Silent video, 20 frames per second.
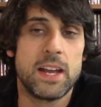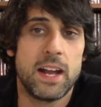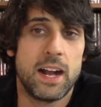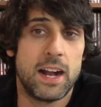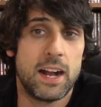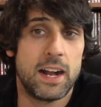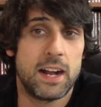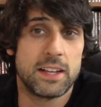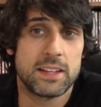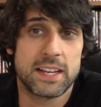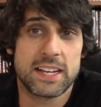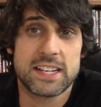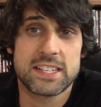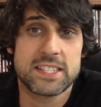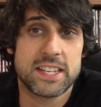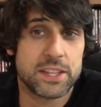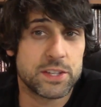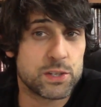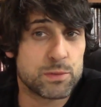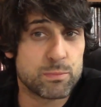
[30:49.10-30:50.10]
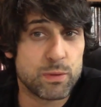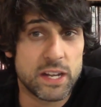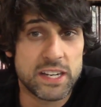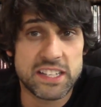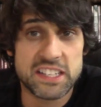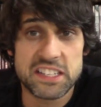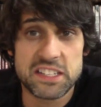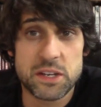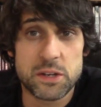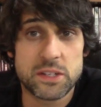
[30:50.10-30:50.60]
Uh, like I said, there's
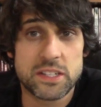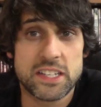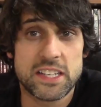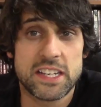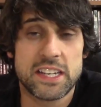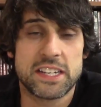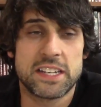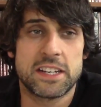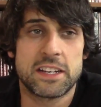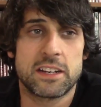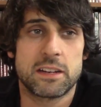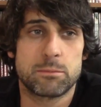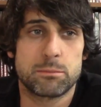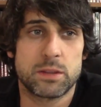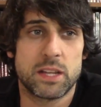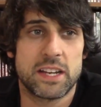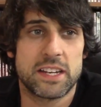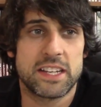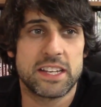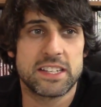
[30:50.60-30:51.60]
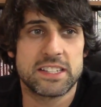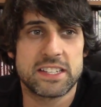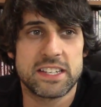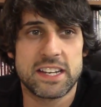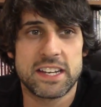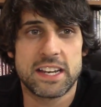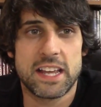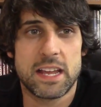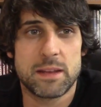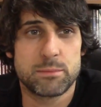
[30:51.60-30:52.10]
plenty of nudity in here, plenty of
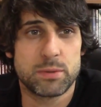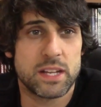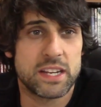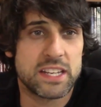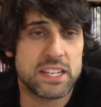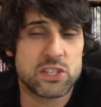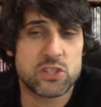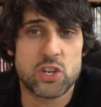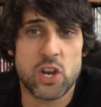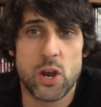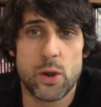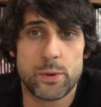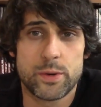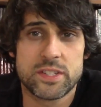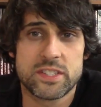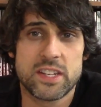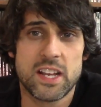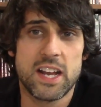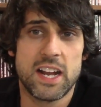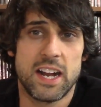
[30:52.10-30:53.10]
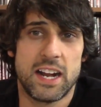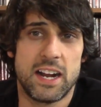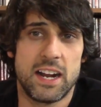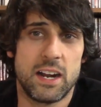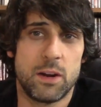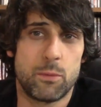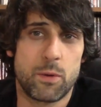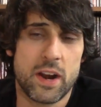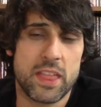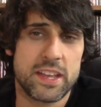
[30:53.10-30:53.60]
TNA, plenty of jokes.
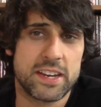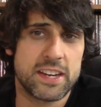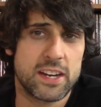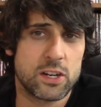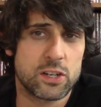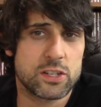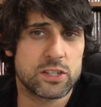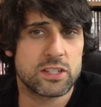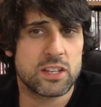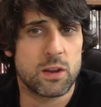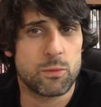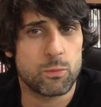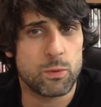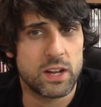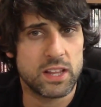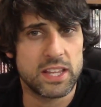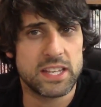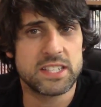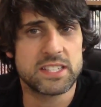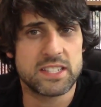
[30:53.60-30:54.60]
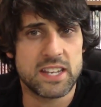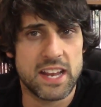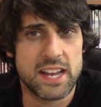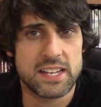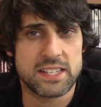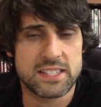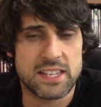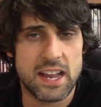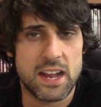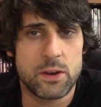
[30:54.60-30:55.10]
Uh, one of the characters that really
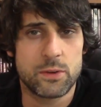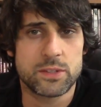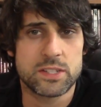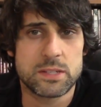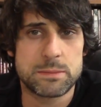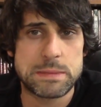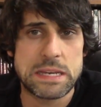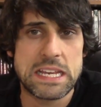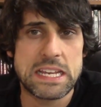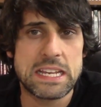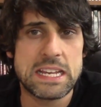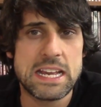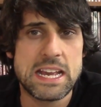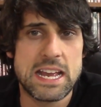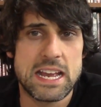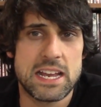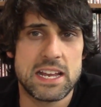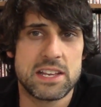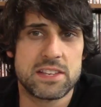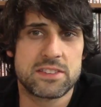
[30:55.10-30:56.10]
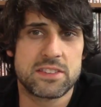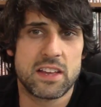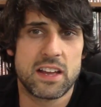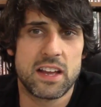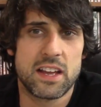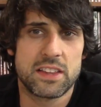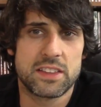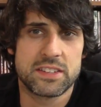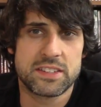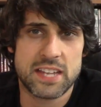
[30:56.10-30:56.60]
stands out to me is
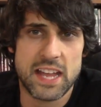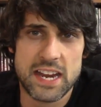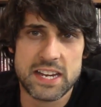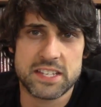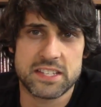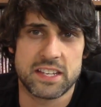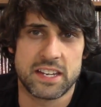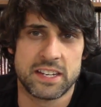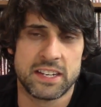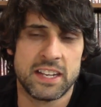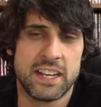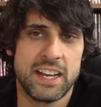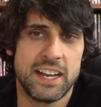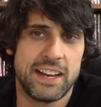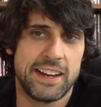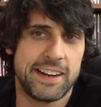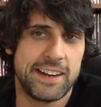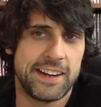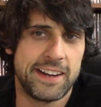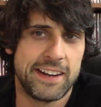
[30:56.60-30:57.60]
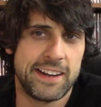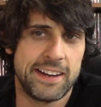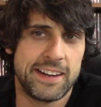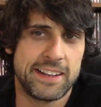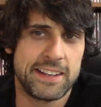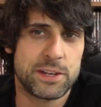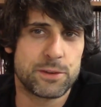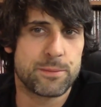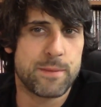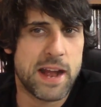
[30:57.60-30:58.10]
uh, the Texan. Uh,
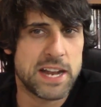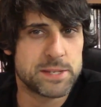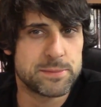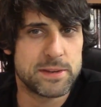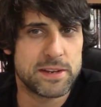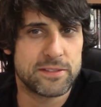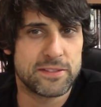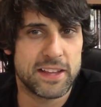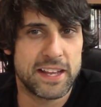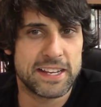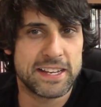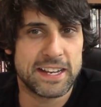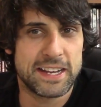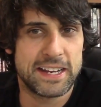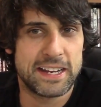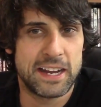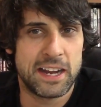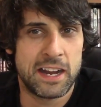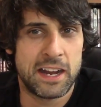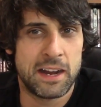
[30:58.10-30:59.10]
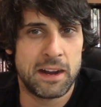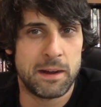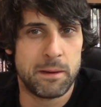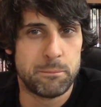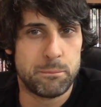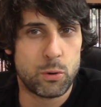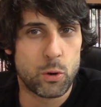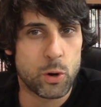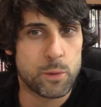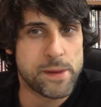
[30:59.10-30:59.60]
he reminds me of like a,
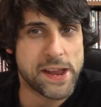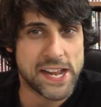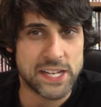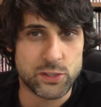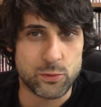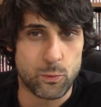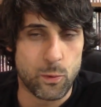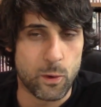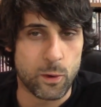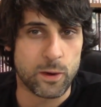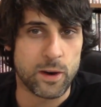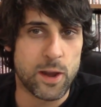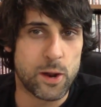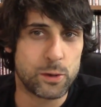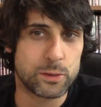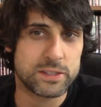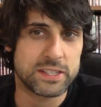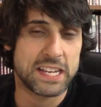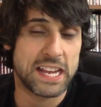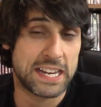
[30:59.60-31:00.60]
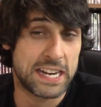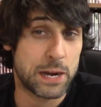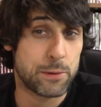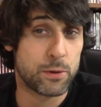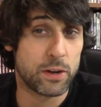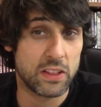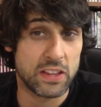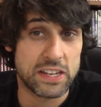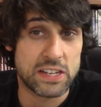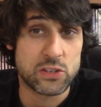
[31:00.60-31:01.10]
a, poor man's Warren Oates, and I
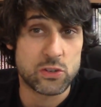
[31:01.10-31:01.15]
really